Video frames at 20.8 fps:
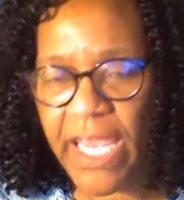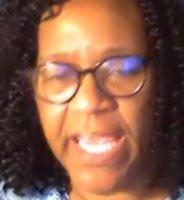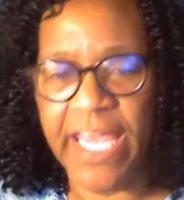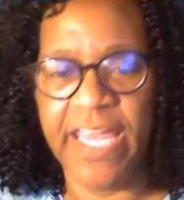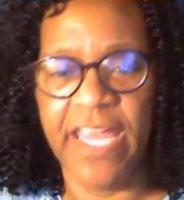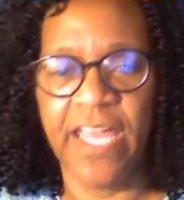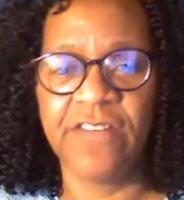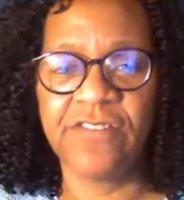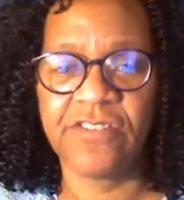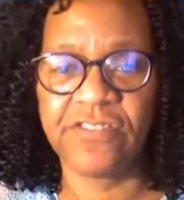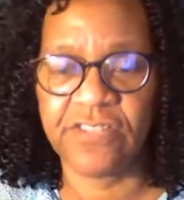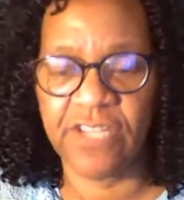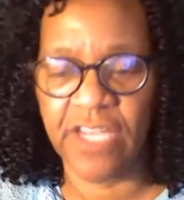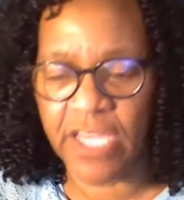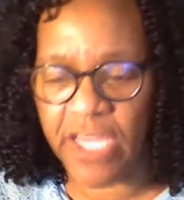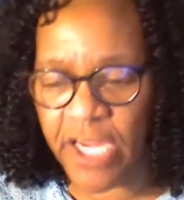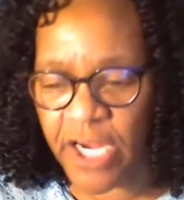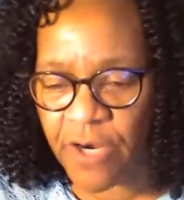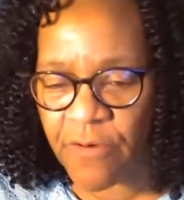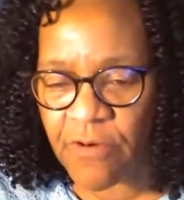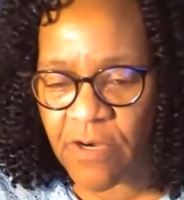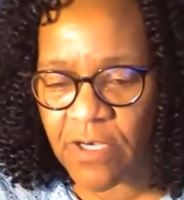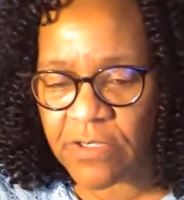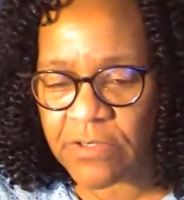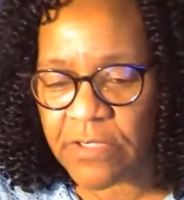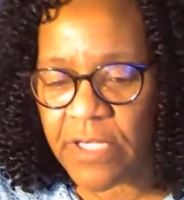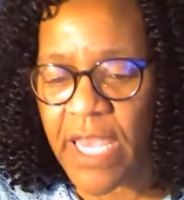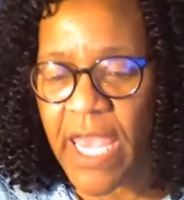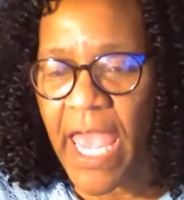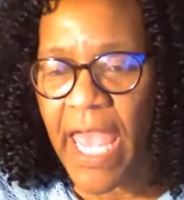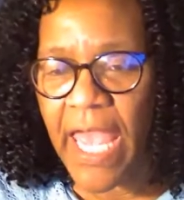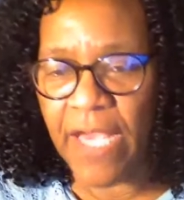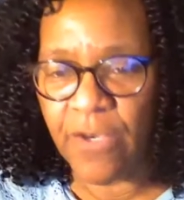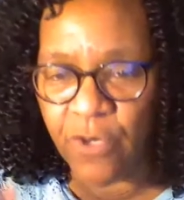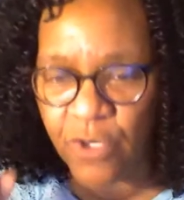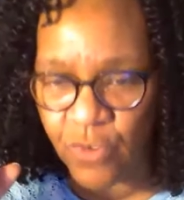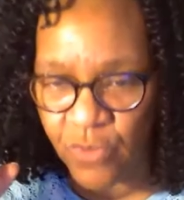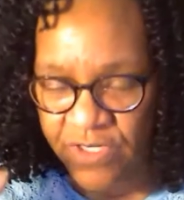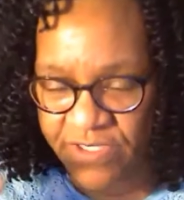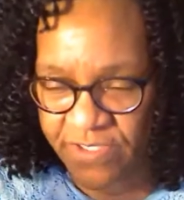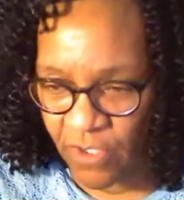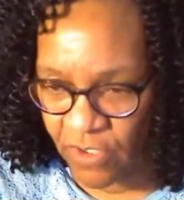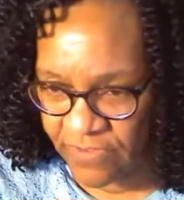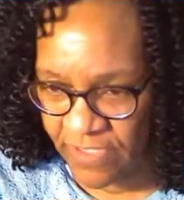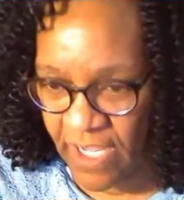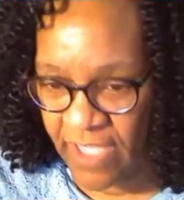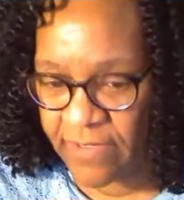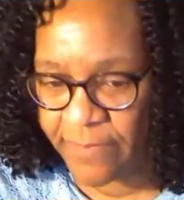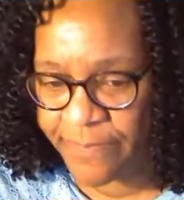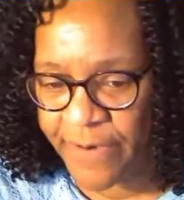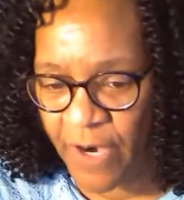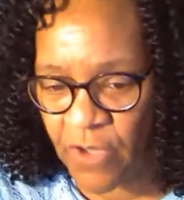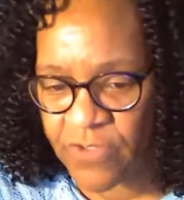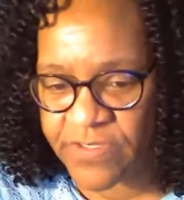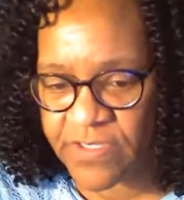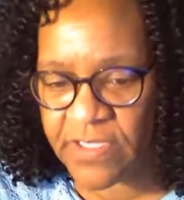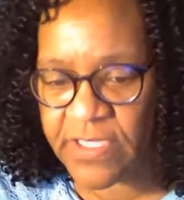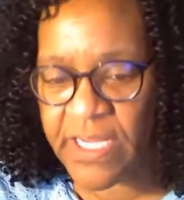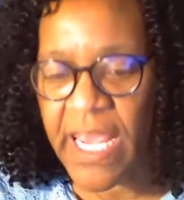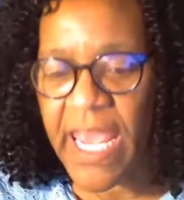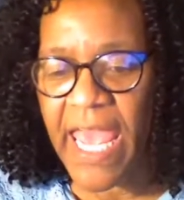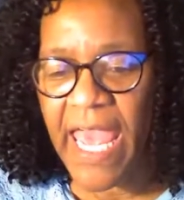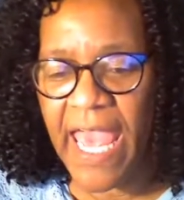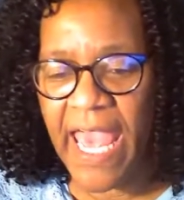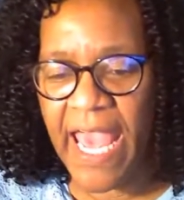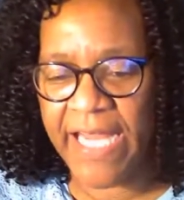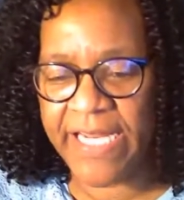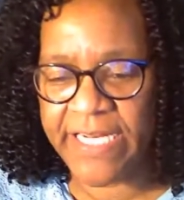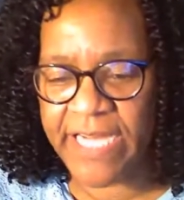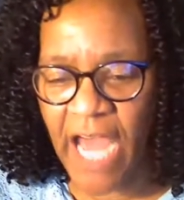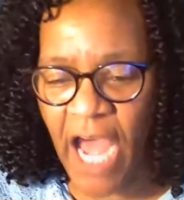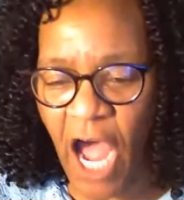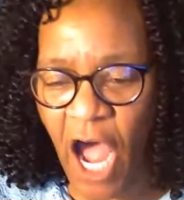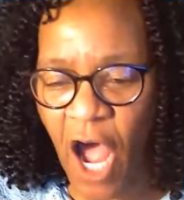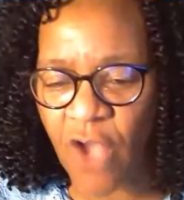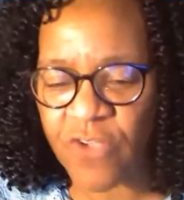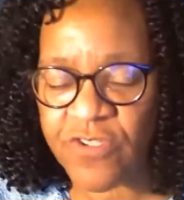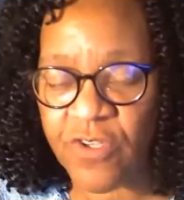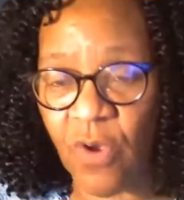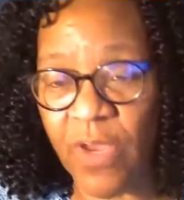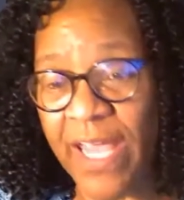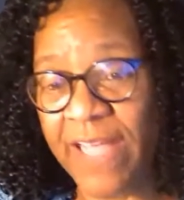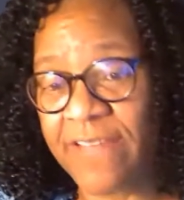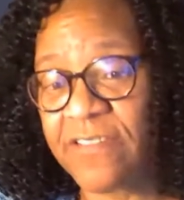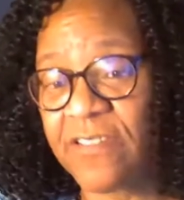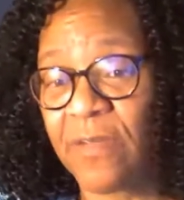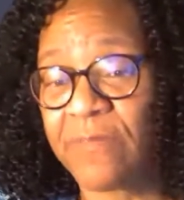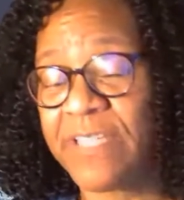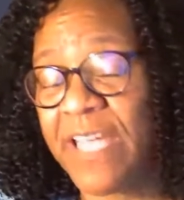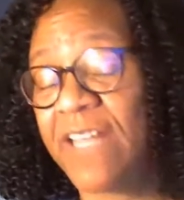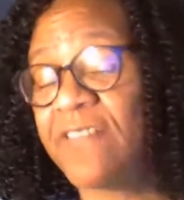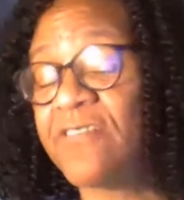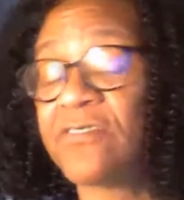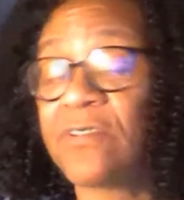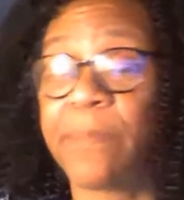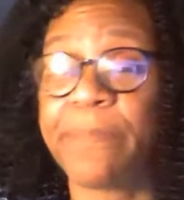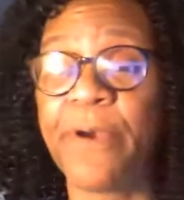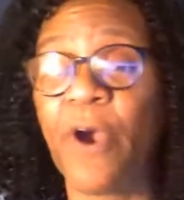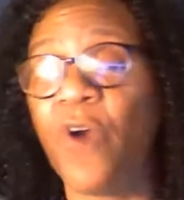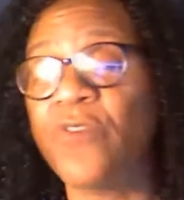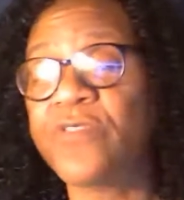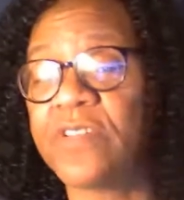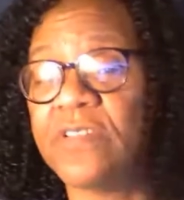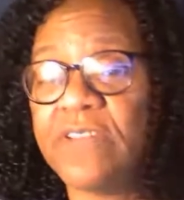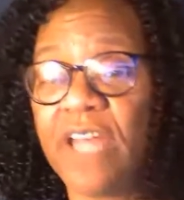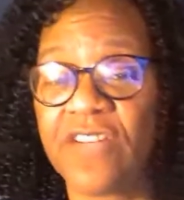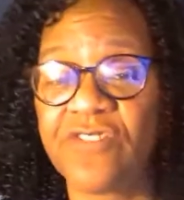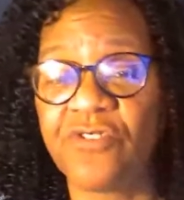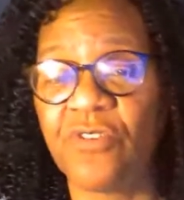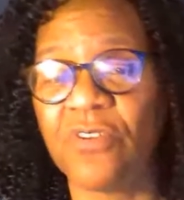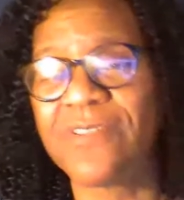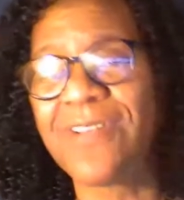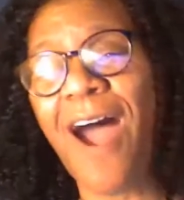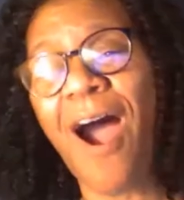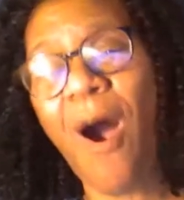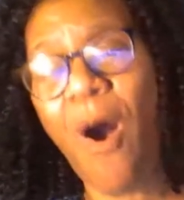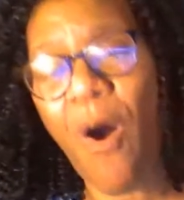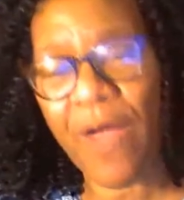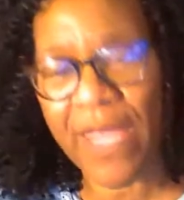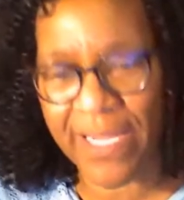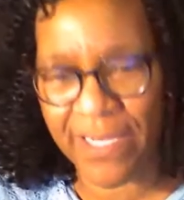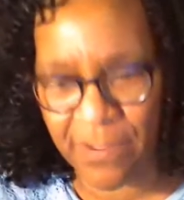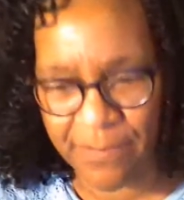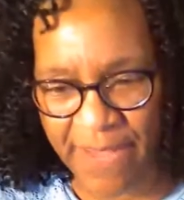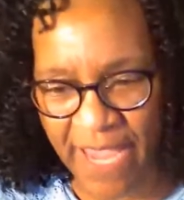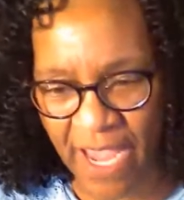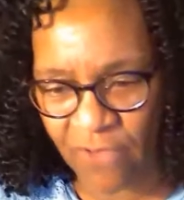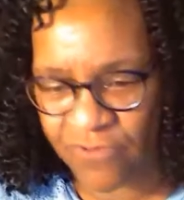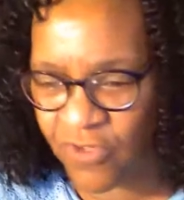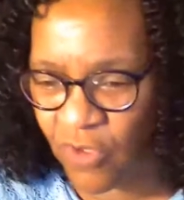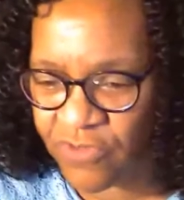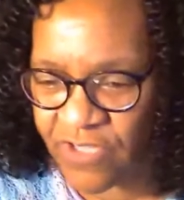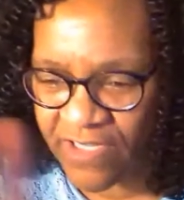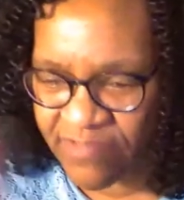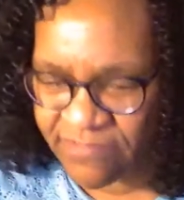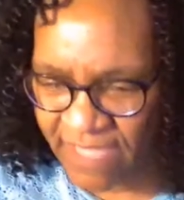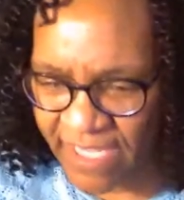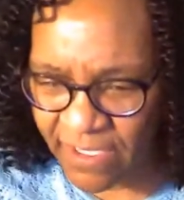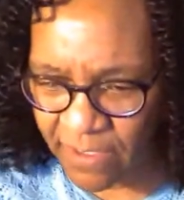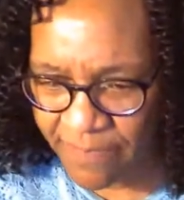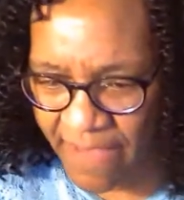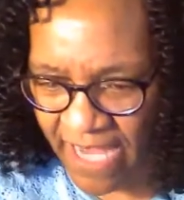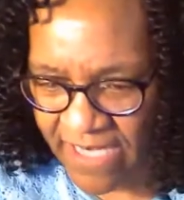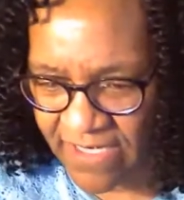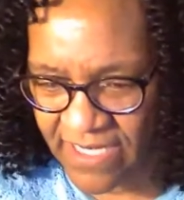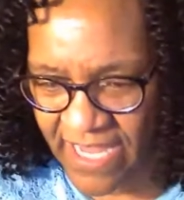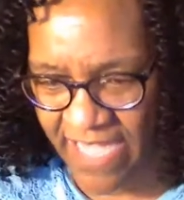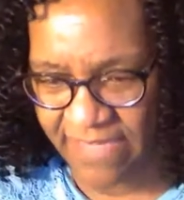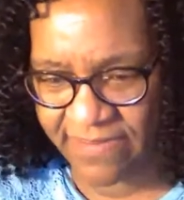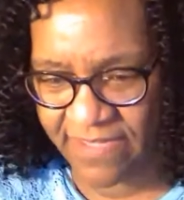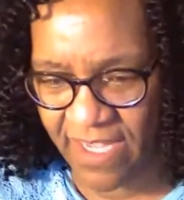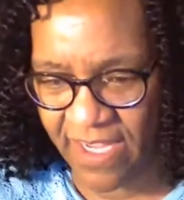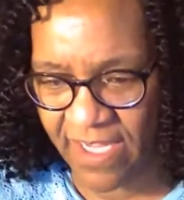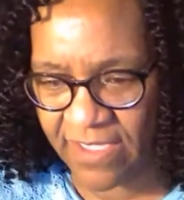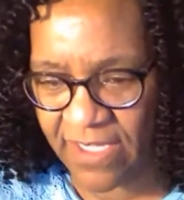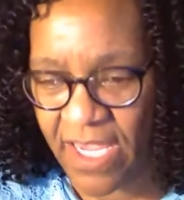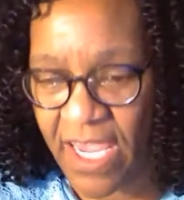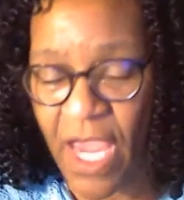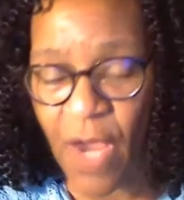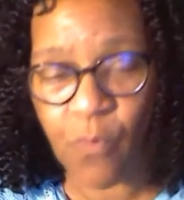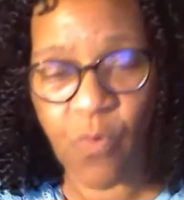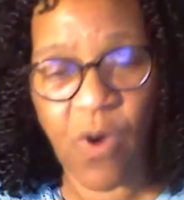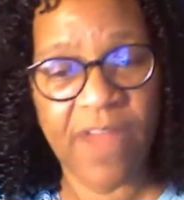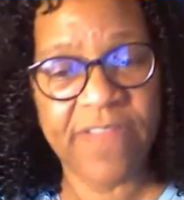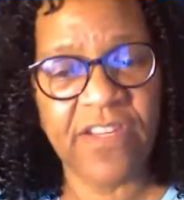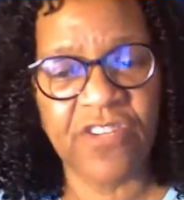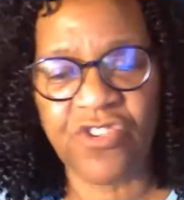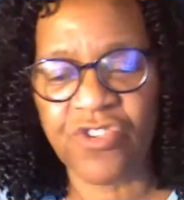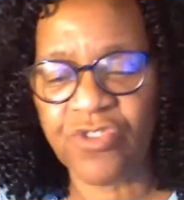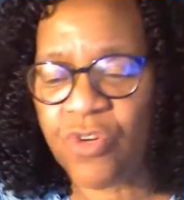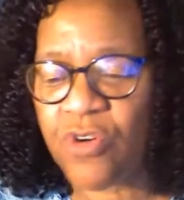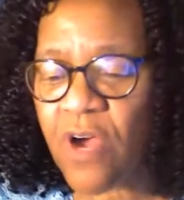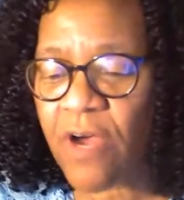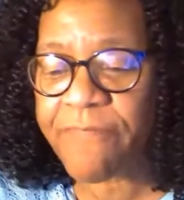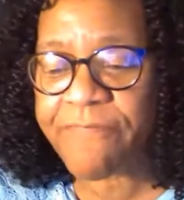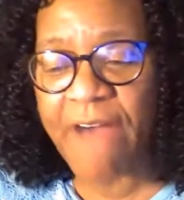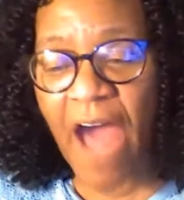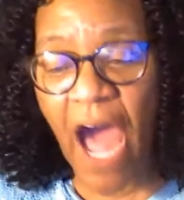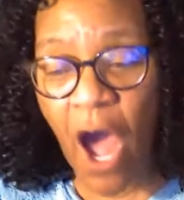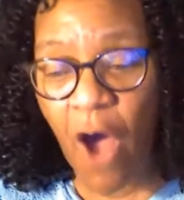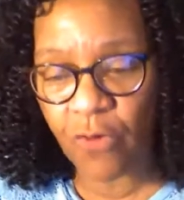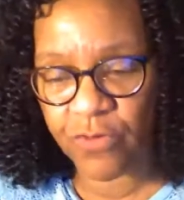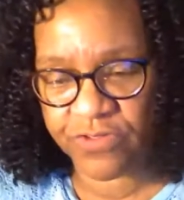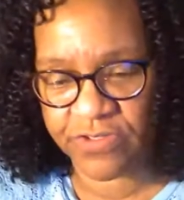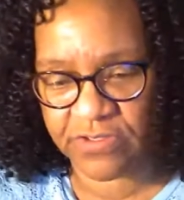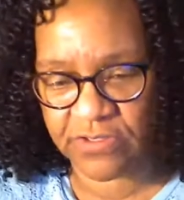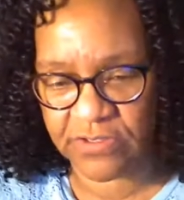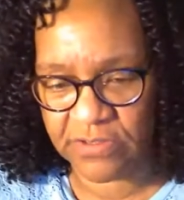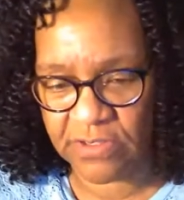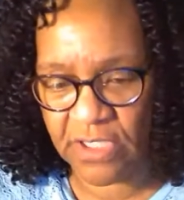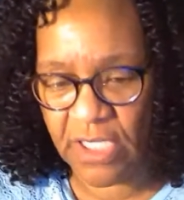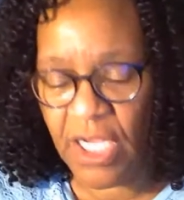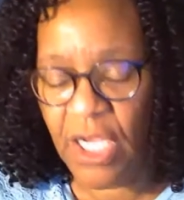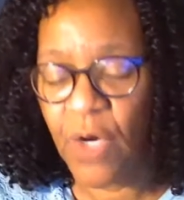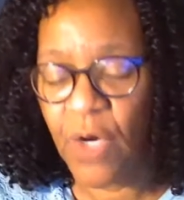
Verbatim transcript: It injures the hearer, who is the other person, and it also injures the, injures the person that you're talking about. So just think about it like that. Whether it's true or false,